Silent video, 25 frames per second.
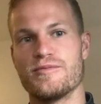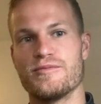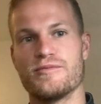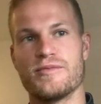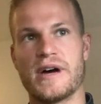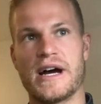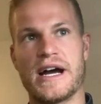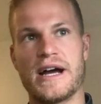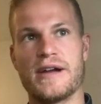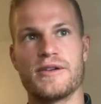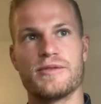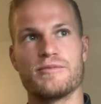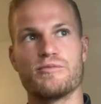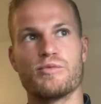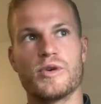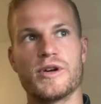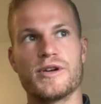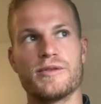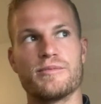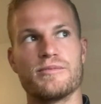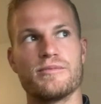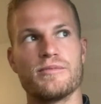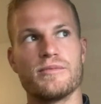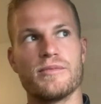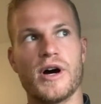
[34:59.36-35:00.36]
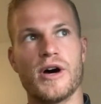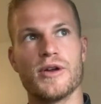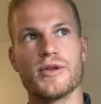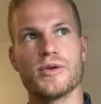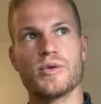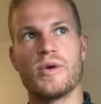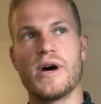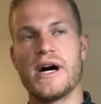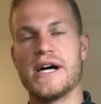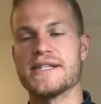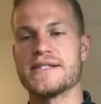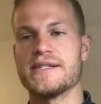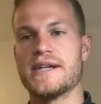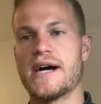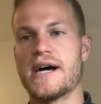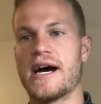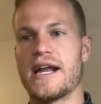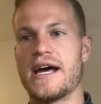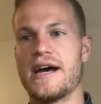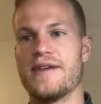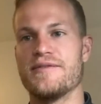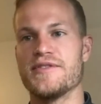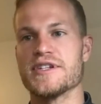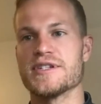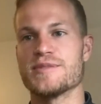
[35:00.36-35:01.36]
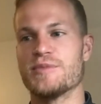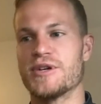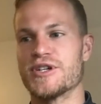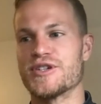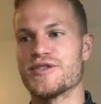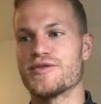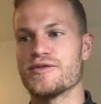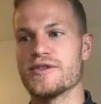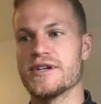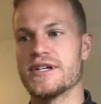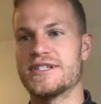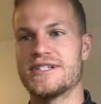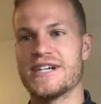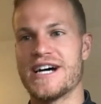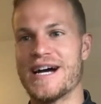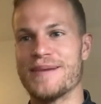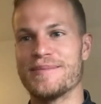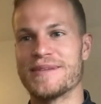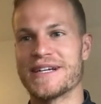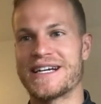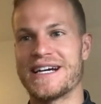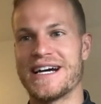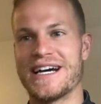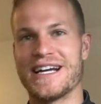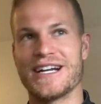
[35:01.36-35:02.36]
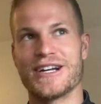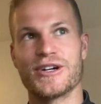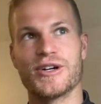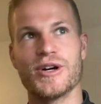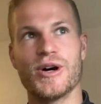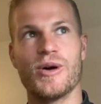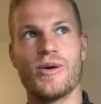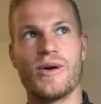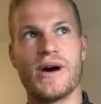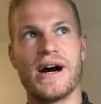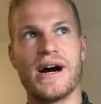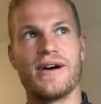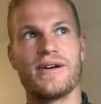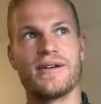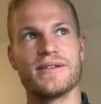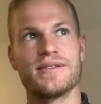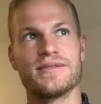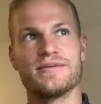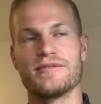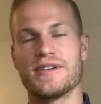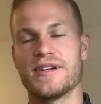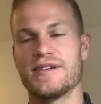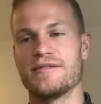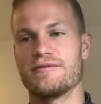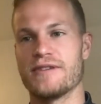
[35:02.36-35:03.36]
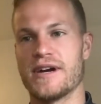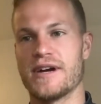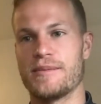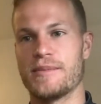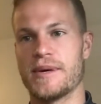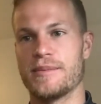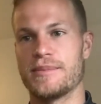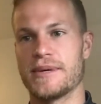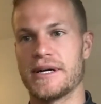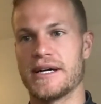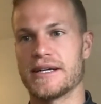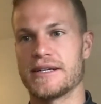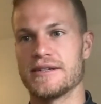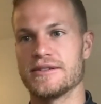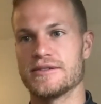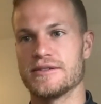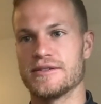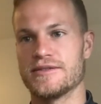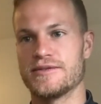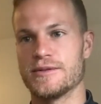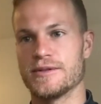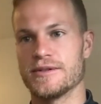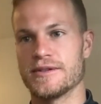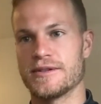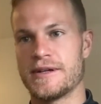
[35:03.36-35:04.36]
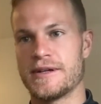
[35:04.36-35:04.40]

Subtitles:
I would otherwise not have this much free time to kind of go out and ride my bike and so forth.